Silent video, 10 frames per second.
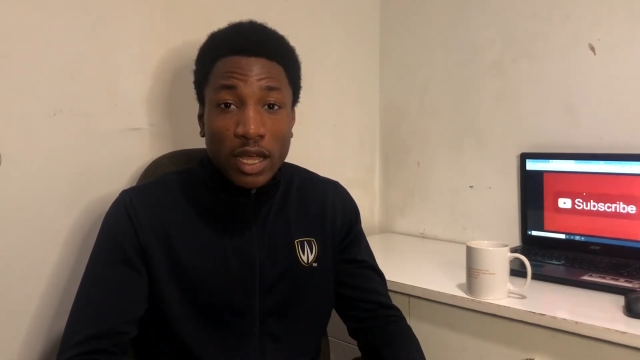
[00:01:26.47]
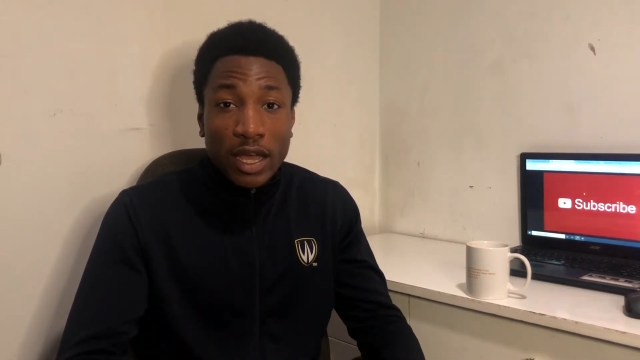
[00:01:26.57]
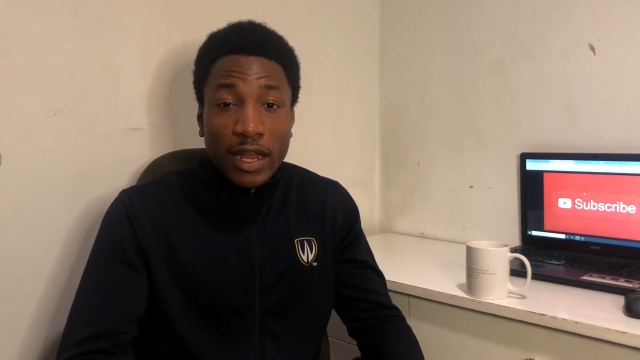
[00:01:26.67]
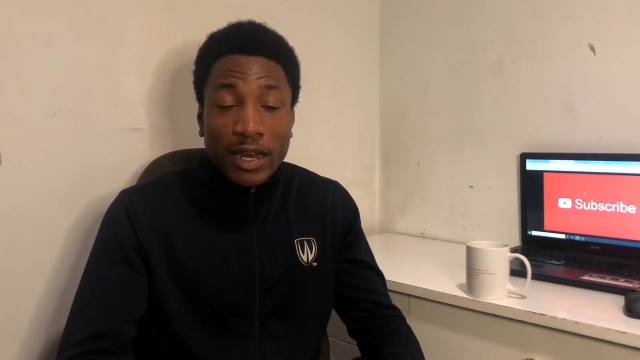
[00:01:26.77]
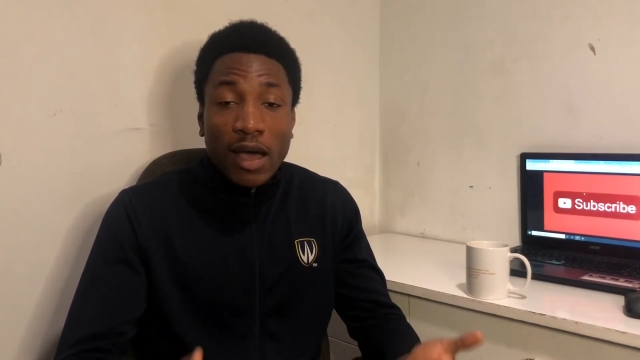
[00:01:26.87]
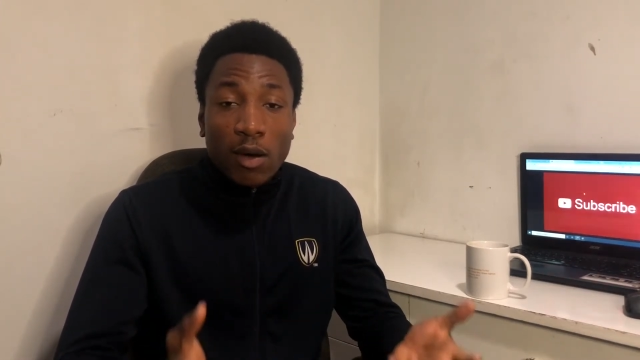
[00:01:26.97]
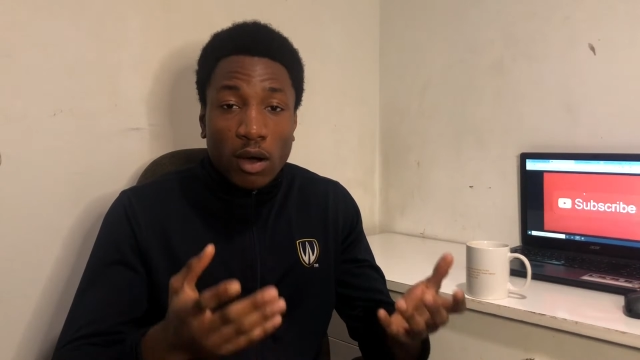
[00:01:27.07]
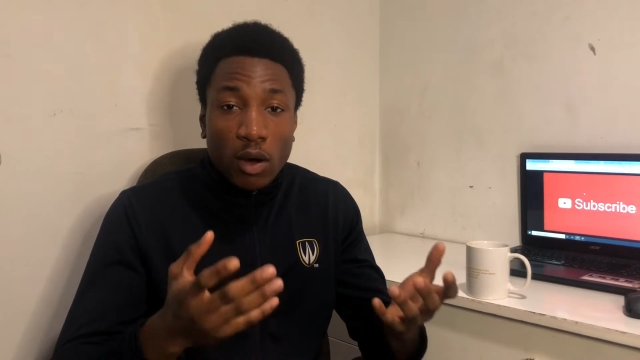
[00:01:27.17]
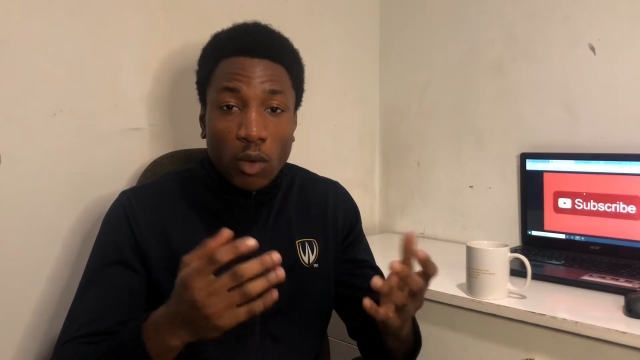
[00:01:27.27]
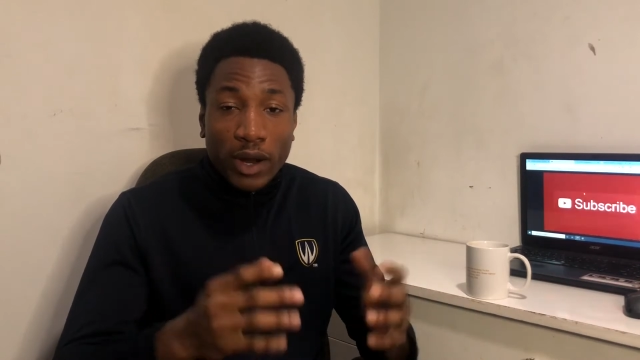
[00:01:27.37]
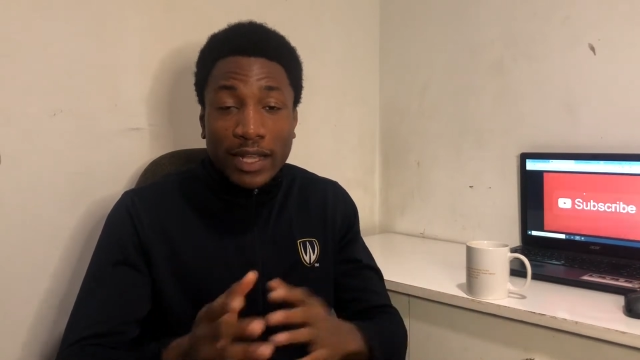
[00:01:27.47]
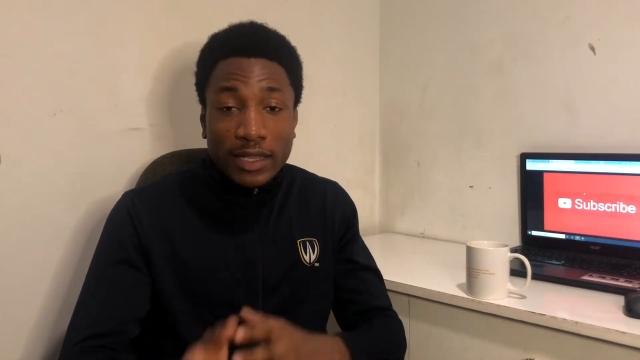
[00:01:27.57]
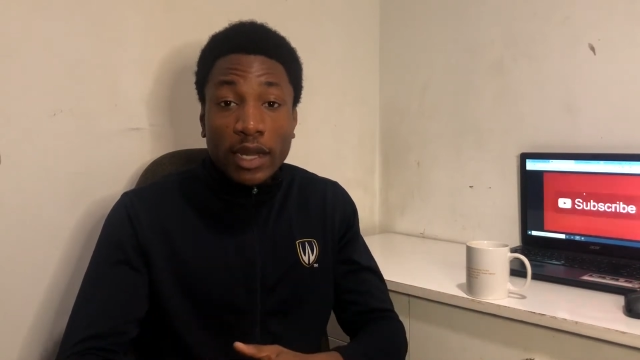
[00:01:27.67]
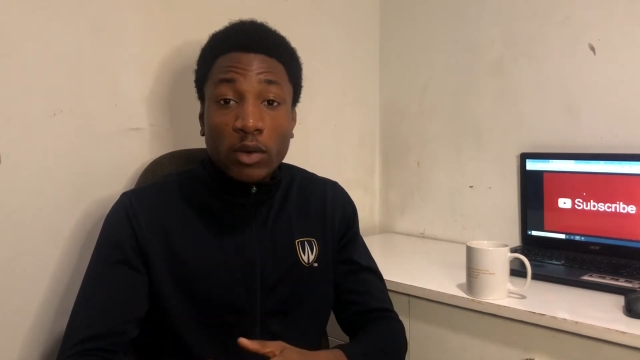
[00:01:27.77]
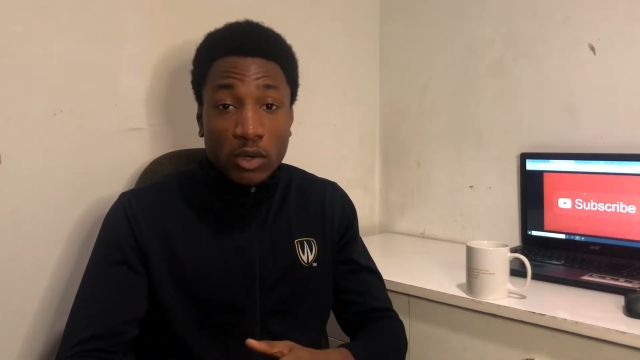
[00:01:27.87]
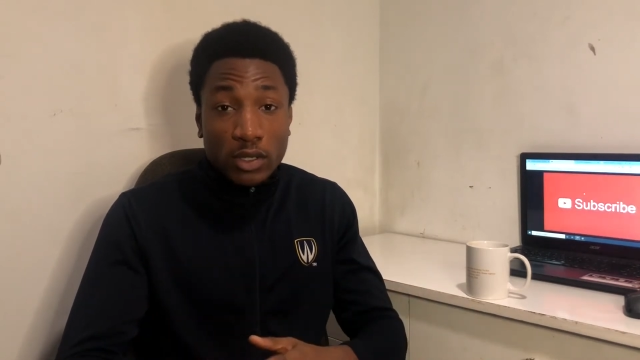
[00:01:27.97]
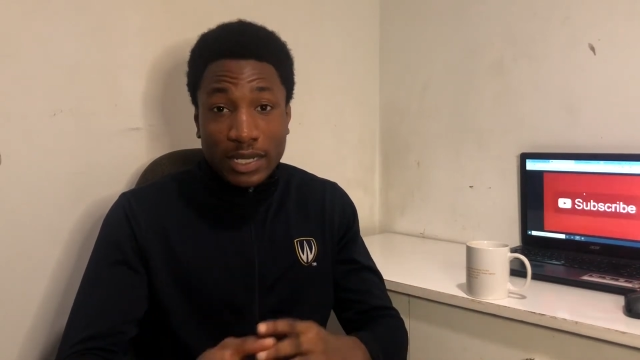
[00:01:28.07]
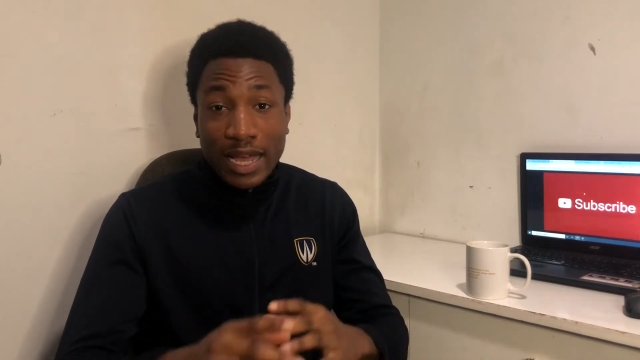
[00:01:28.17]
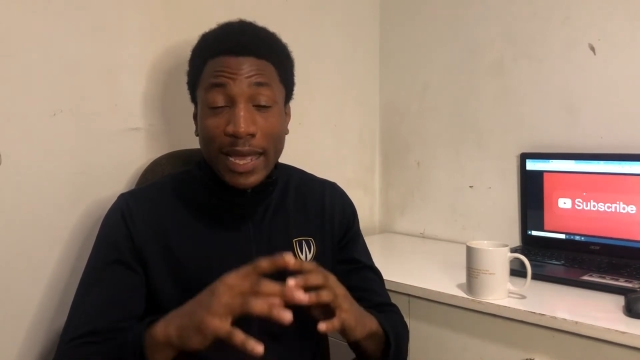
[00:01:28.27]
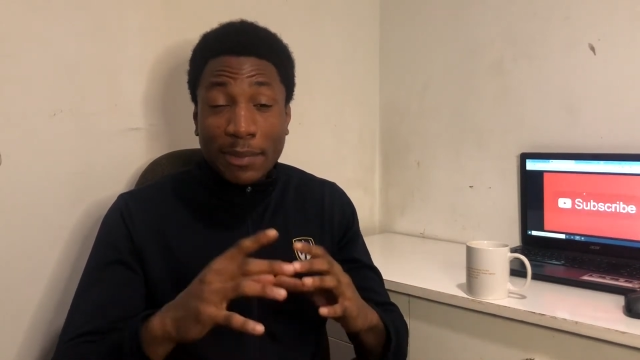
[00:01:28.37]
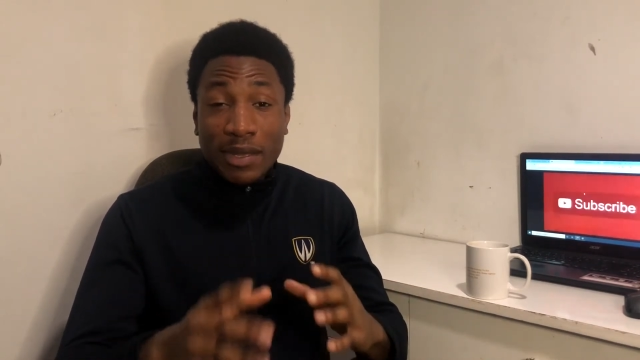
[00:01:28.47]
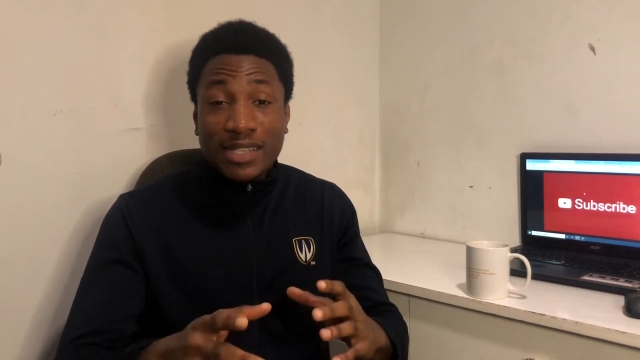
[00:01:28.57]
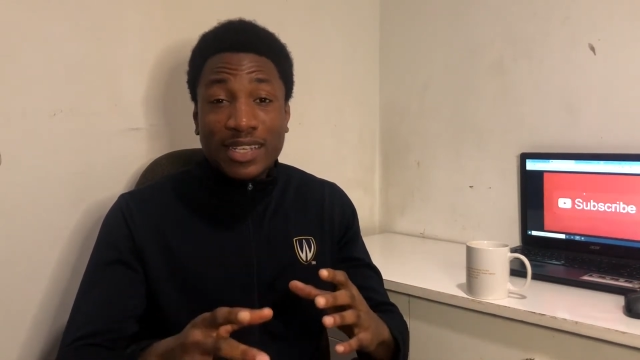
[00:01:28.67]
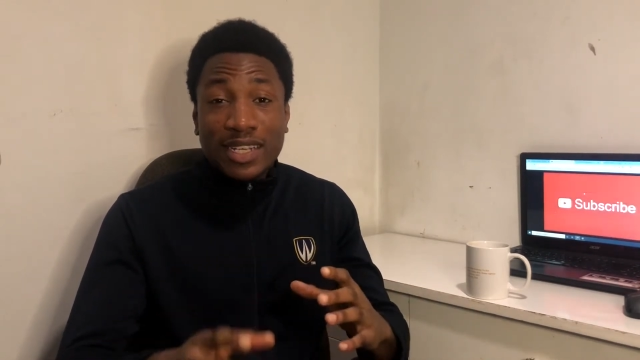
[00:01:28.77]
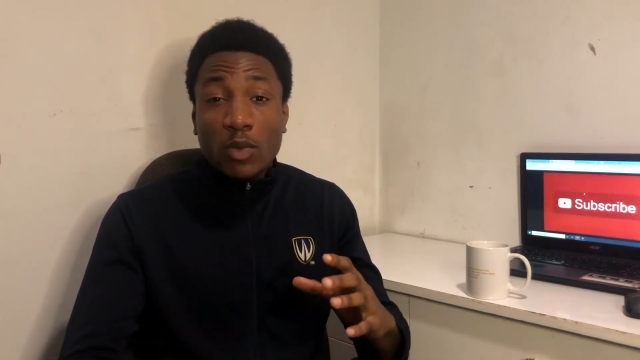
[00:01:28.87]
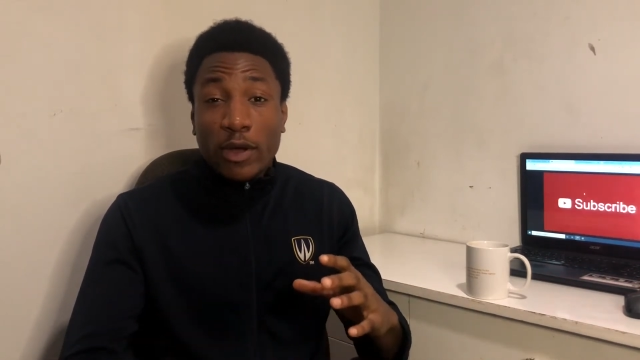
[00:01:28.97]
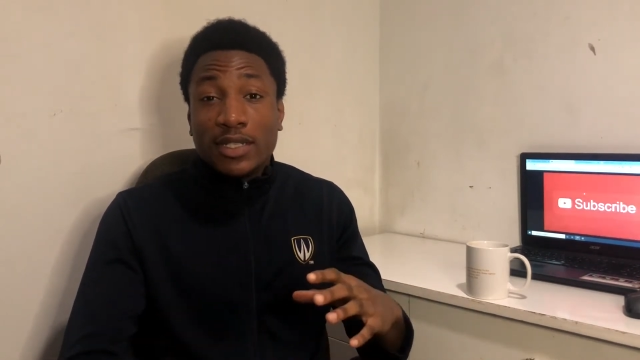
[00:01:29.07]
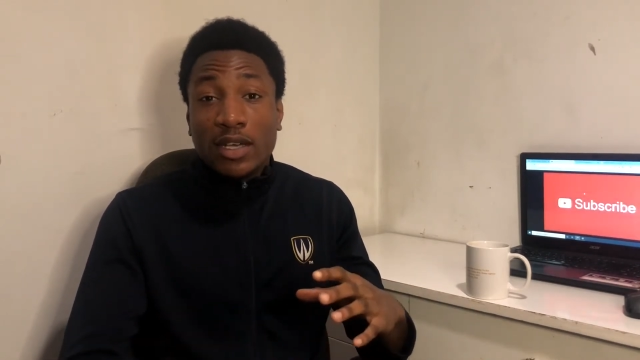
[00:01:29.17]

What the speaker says: Now, what I did was I basically went